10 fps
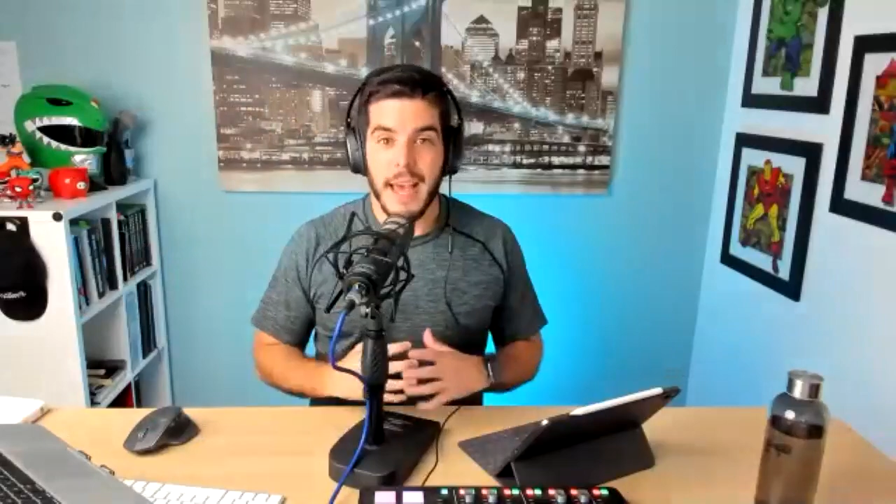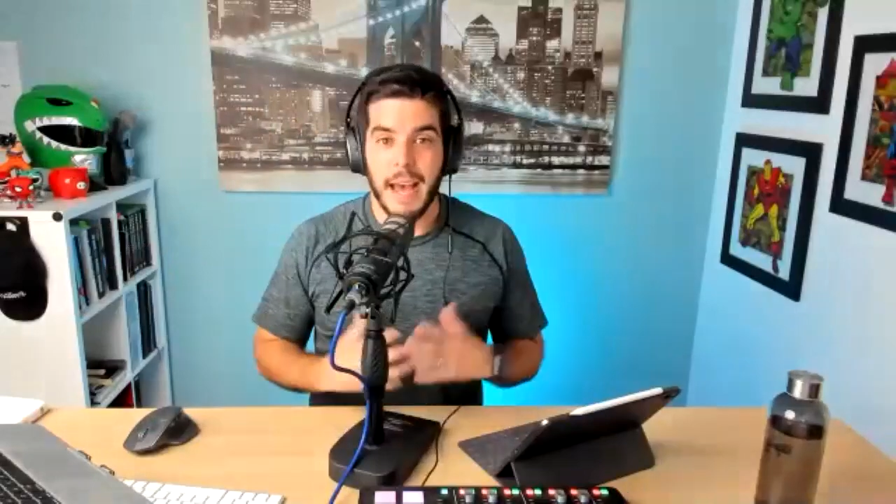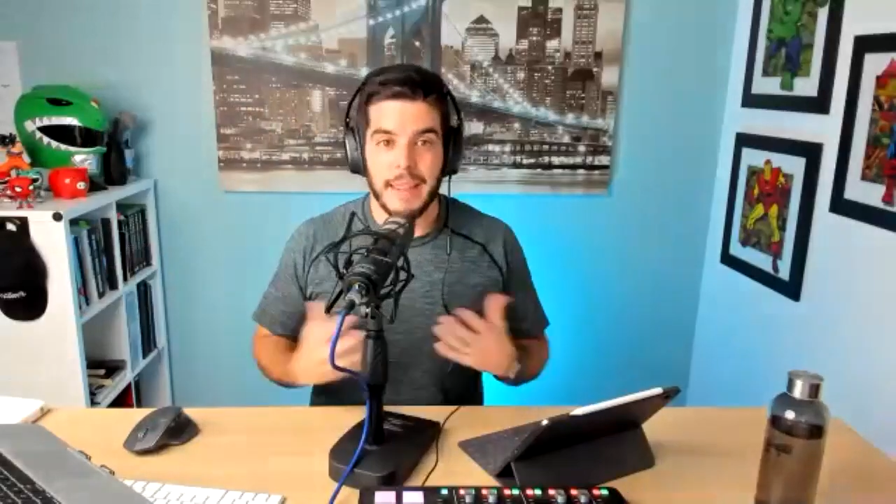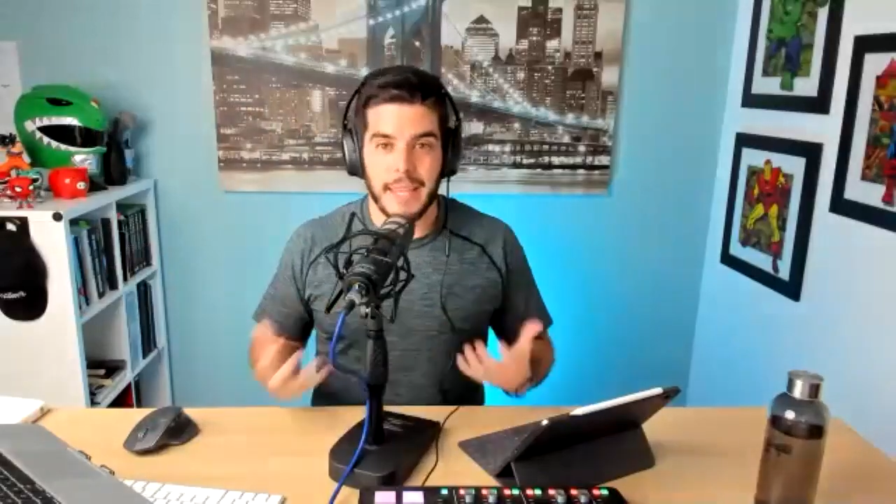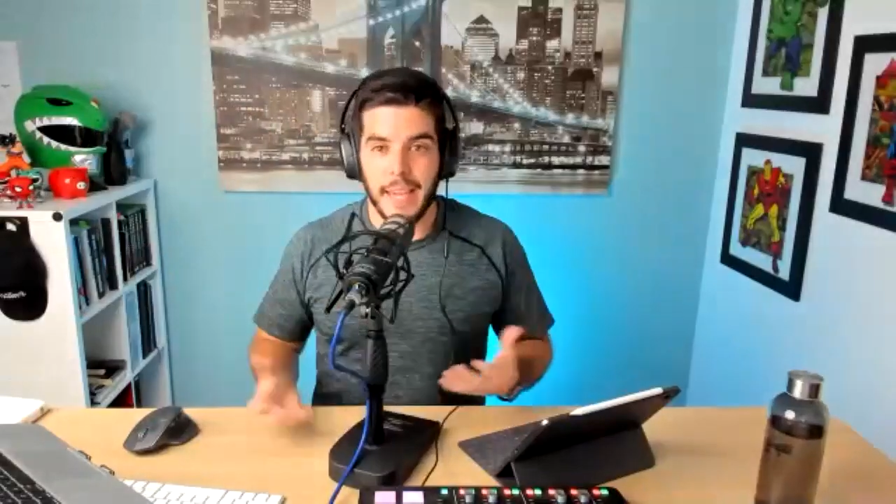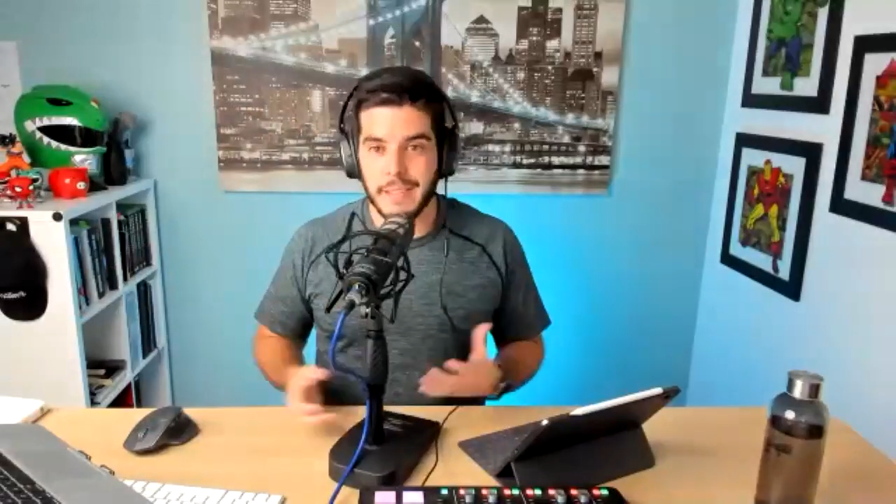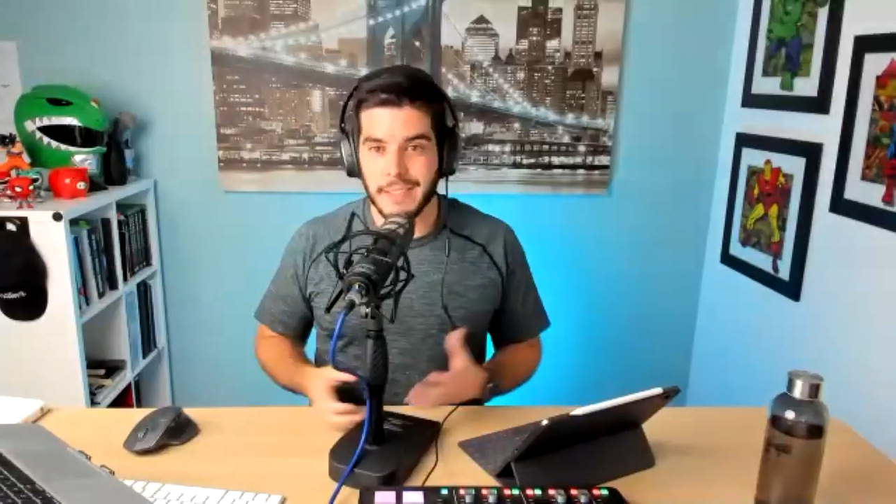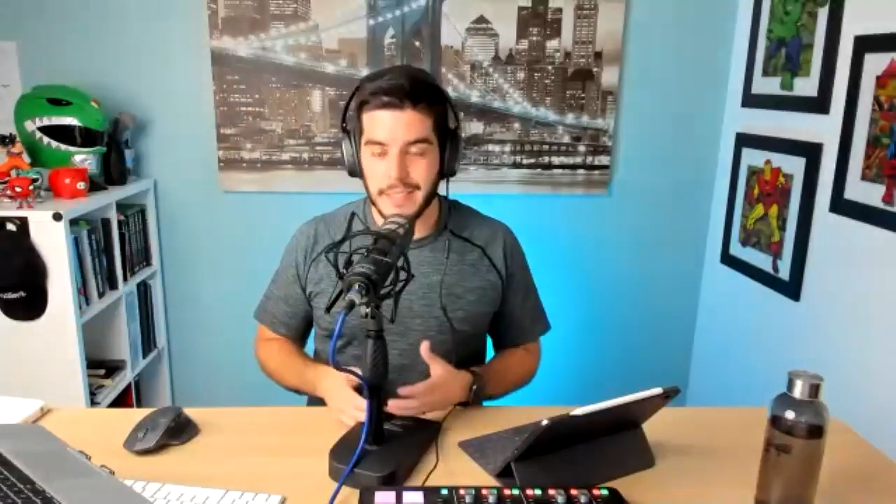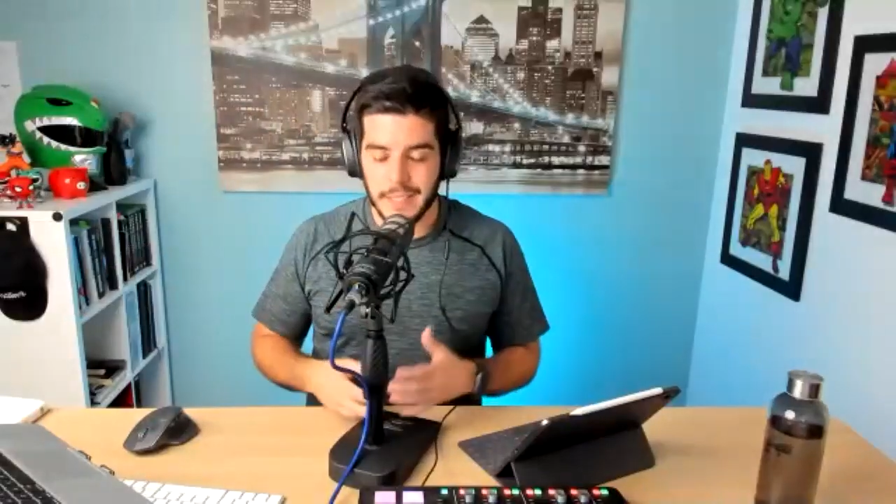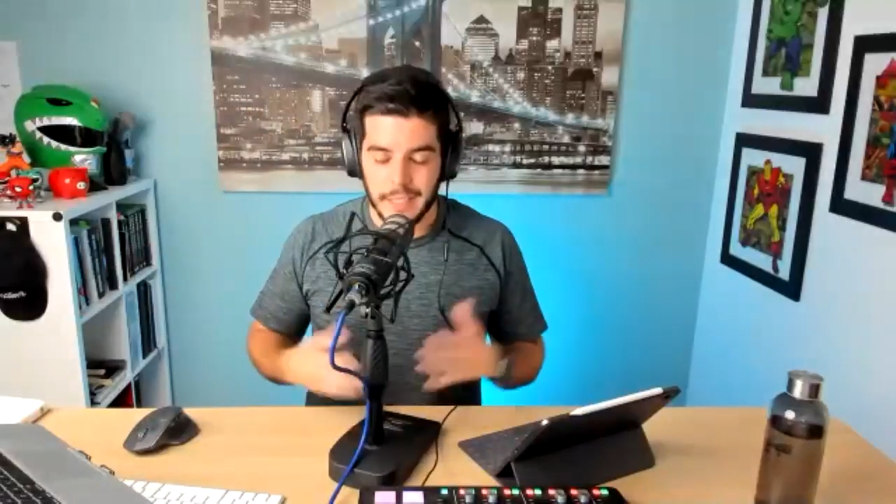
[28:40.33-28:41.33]
and the
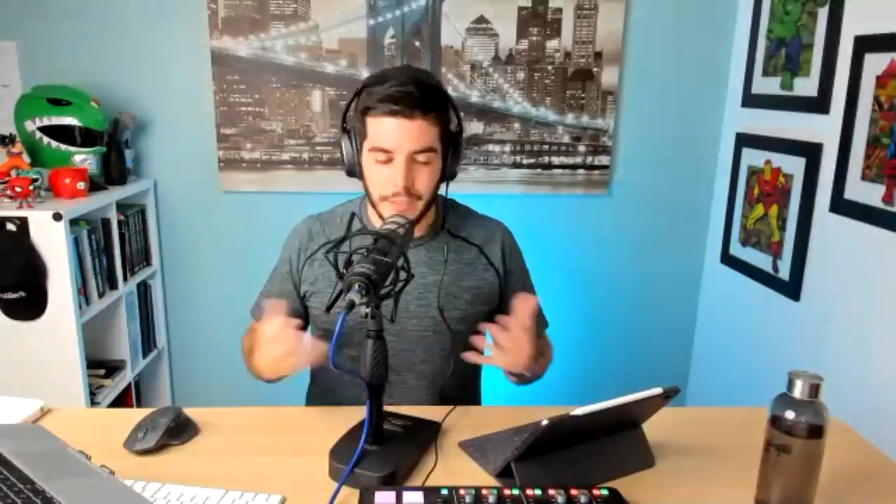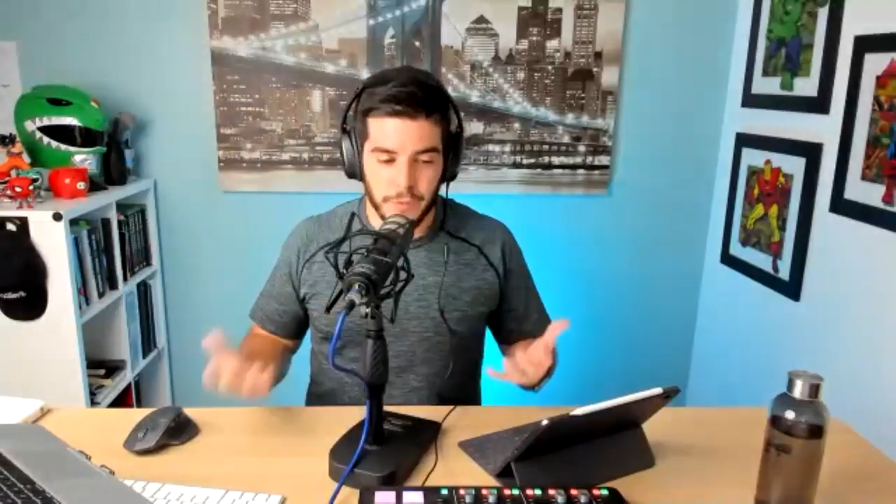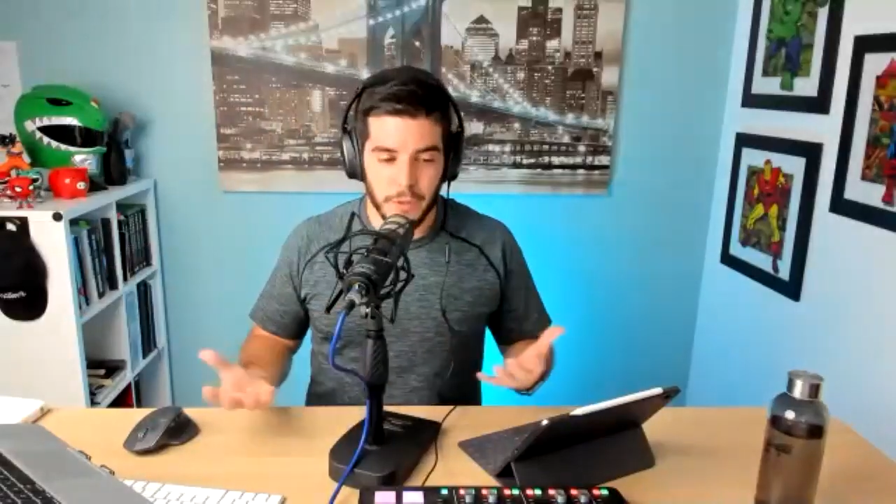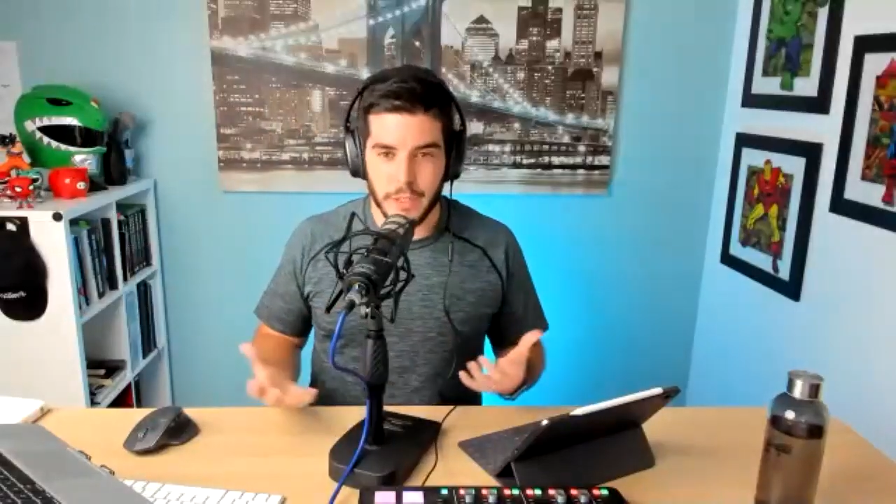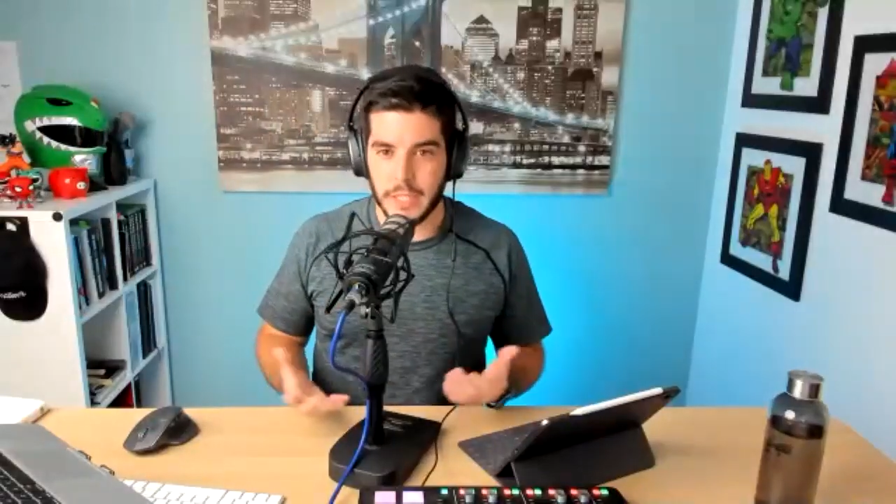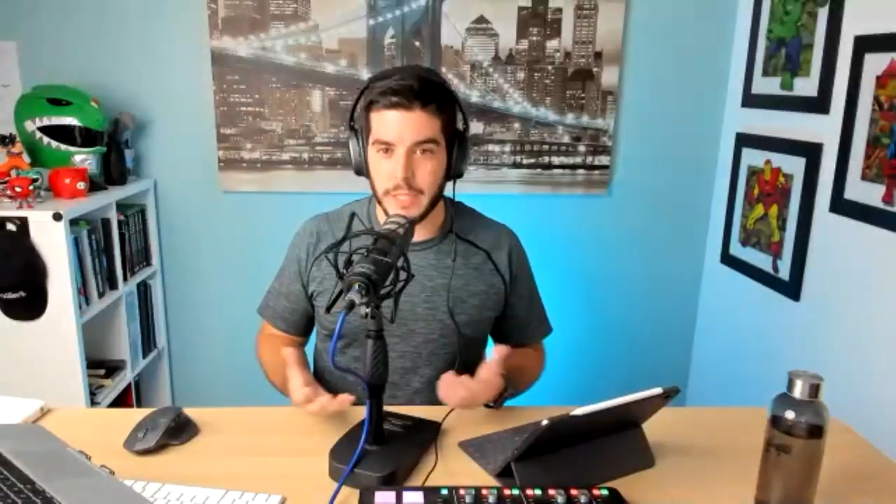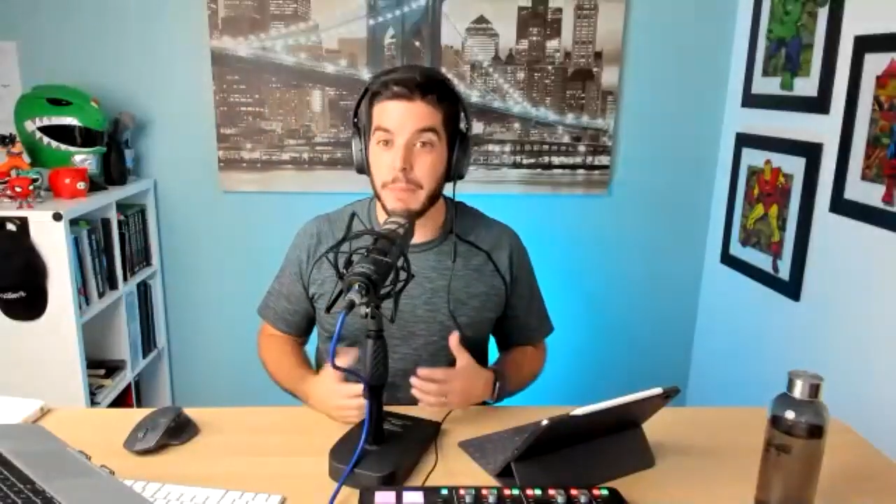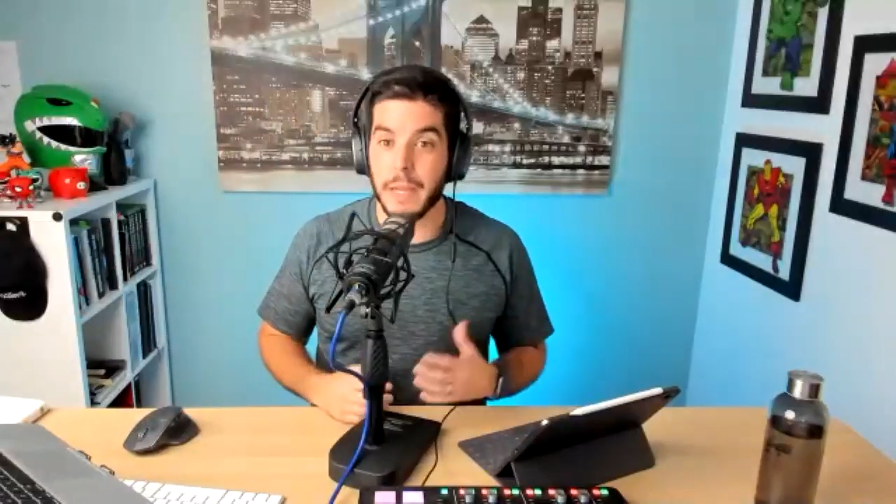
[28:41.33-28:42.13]
agency is flourishing